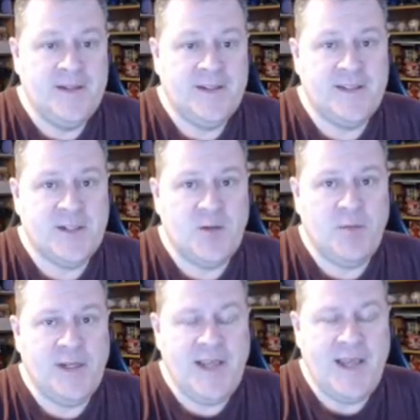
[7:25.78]
consider
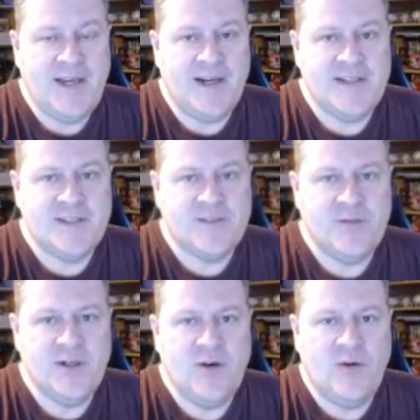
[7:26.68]
bringing add-ons
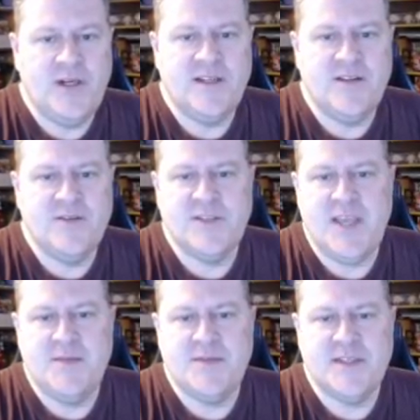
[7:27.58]
when you're going into those
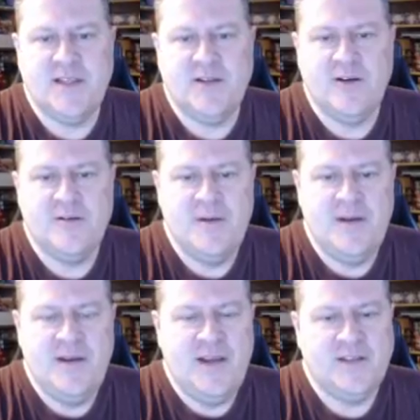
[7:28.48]
games as killer,
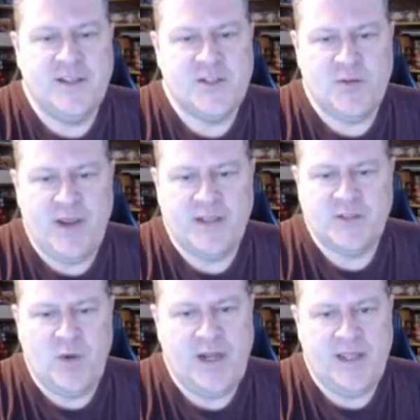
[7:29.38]
unless you're rank
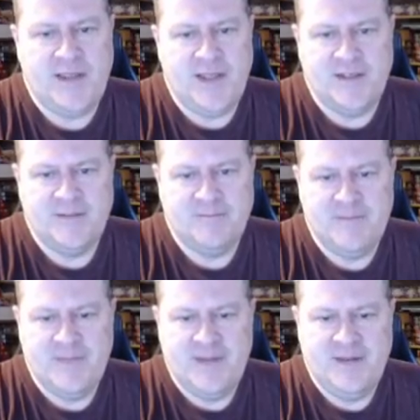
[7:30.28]
20. Then
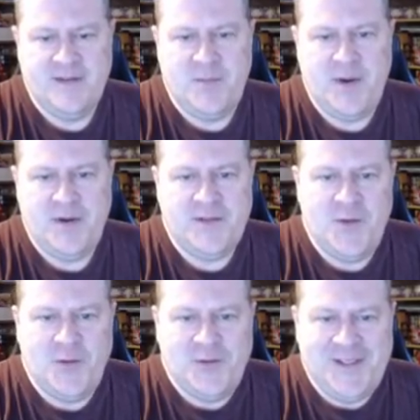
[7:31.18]
apparently
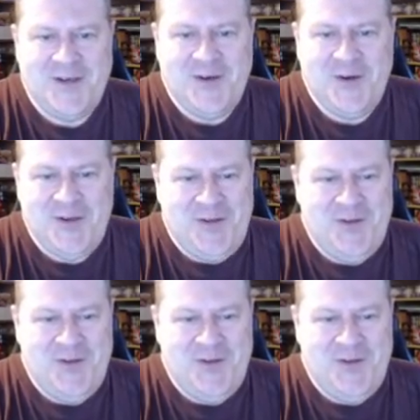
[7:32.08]
they're only going to hurt you